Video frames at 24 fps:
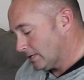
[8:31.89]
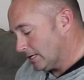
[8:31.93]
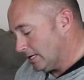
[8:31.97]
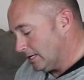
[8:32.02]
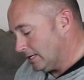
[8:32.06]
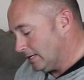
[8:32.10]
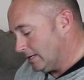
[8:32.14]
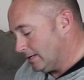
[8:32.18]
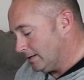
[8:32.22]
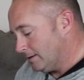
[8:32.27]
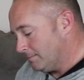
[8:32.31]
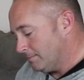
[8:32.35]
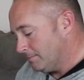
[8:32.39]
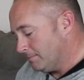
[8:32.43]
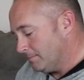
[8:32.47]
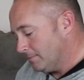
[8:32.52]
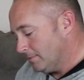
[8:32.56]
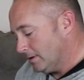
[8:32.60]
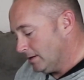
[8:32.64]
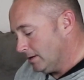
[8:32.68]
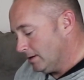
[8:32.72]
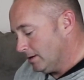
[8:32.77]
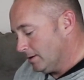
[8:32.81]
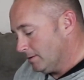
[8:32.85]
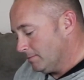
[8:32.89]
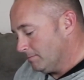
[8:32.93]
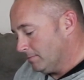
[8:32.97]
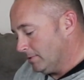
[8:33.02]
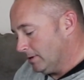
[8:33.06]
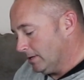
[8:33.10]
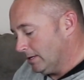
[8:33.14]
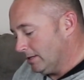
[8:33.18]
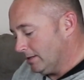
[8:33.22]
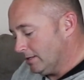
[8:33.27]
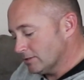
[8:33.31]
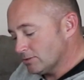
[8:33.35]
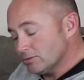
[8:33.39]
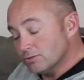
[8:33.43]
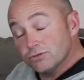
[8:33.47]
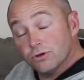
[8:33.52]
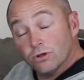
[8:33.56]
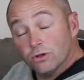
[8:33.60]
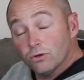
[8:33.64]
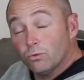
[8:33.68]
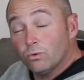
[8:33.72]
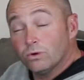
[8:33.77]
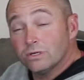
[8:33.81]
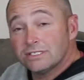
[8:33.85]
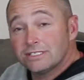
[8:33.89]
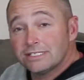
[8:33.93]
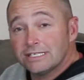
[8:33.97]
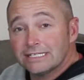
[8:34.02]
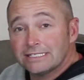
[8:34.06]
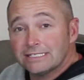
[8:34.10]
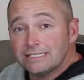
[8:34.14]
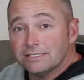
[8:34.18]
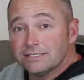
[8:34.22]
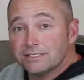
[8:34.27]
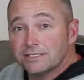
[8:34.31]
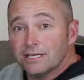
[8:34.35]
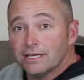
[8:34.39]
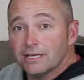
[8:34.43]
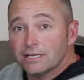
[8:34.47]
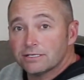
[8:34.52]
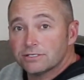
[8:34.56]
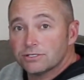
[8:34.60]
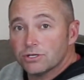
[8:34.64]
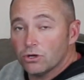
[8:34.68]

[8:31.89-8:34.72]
But this one's only 166,